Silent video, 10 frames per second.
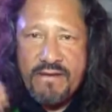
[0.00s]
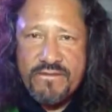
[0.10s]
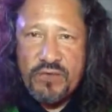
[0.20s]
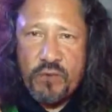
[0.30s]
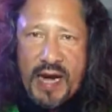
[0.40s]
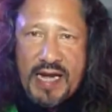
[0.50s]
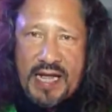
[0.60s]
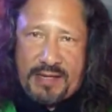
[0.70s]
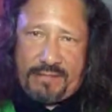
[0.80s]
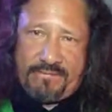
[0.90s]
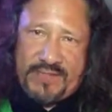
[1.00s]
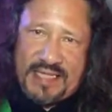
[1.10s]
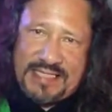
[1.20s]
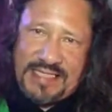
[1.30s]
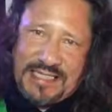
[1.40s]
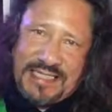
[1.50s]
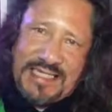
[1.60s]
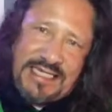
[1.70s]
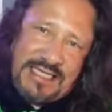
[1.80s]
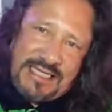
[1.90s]
Friday, the
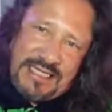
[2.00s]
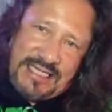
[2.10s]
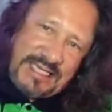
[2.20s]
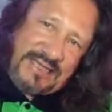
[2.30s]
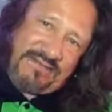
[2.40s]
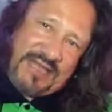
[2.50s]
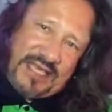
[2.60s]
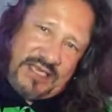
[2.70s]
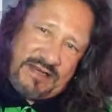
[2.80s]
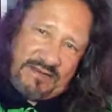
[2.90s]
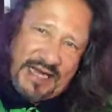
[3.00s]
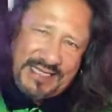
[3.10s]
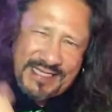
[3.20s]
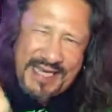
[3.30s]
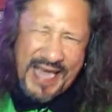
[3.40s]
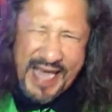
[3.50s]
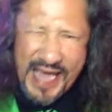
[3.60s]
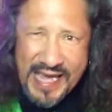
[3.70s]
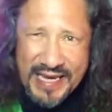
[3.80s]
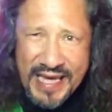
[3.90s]
day of the USA
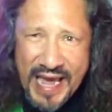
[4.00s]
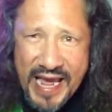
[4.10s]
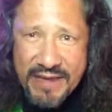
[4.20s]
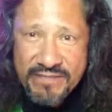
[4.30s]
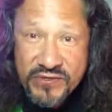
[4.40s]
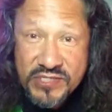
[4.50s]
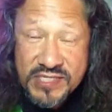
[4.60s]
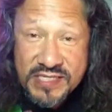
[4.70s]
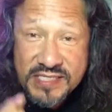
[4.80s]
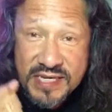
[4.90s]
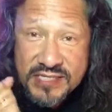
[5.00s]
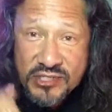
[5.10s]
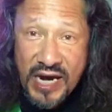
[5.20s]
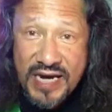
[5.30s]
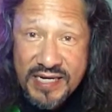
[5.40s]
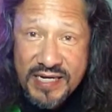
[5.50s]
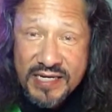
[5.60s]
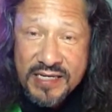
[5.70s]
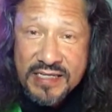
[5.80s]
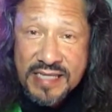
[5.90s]
game versus China.
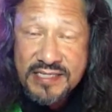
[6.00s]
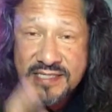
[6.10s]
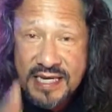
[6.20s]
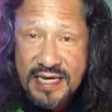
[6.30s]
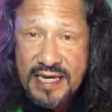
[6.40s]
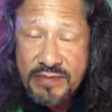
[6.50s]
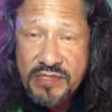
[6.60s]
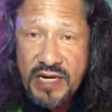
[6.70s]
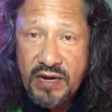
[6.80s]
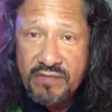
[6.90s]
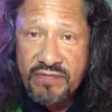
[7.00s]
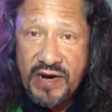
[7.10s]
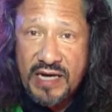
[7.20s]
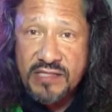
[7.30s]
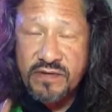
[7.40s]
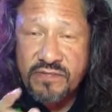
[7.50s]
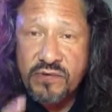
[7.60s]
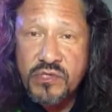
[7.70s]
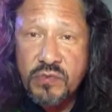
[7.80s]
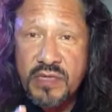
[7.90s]
That's the second game today on Fox. The
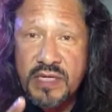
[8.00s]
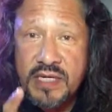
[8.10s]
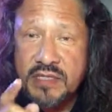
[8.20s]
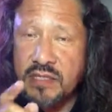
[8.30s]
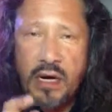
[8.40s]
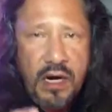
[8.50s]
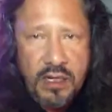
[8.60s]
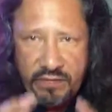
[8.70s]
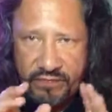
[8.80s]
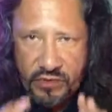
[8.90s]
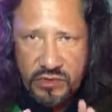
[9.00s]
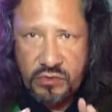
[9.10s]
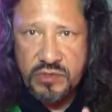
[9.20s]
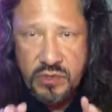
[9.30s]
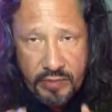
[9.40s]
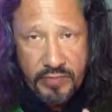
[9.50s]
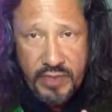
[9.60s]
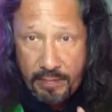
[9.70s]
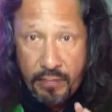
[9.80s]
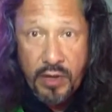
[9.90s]
first one is, the first one's going to be
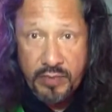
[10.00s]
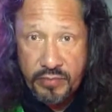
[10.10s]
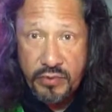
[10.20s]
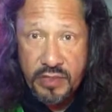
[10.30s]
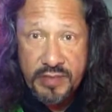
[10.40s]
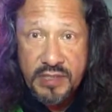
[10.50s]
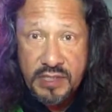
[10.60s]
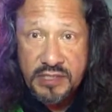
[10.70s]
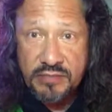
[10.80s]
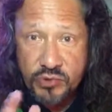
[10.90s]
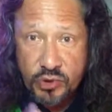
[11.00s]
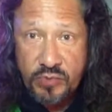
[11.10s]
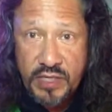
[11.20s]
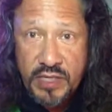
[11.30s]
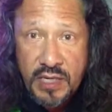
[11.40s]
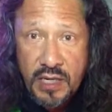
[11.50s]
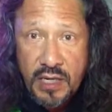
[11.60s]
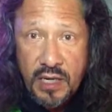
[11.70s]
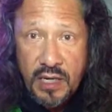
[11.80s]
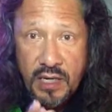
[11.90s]
a barn burner. Let me tell you something. Germany,
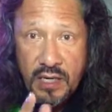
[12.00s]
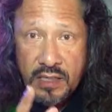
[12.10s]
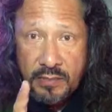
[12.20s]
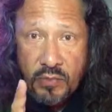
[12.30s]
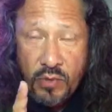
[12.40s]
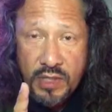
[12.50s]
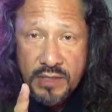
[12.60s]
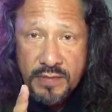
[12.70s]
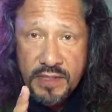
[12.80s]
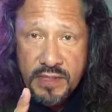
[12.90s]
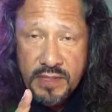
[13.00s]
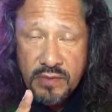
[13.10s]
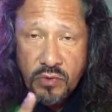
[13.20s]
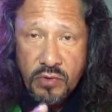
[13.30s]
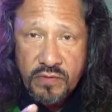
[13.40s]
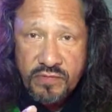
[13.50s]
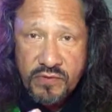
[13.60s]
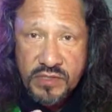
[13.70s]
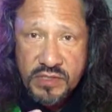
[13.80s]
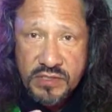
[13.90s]
number 1 in the world
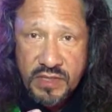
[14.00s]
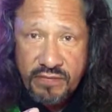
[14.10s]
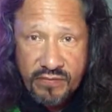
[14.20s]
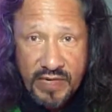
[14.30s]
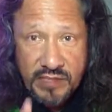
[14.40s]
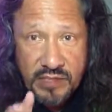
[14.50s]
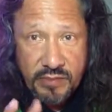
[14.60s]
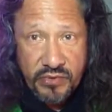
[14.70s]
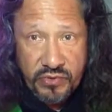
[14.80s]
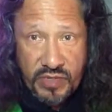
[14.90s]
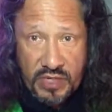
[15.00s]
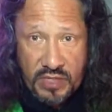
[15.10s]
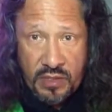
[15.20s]
versus France, number 3.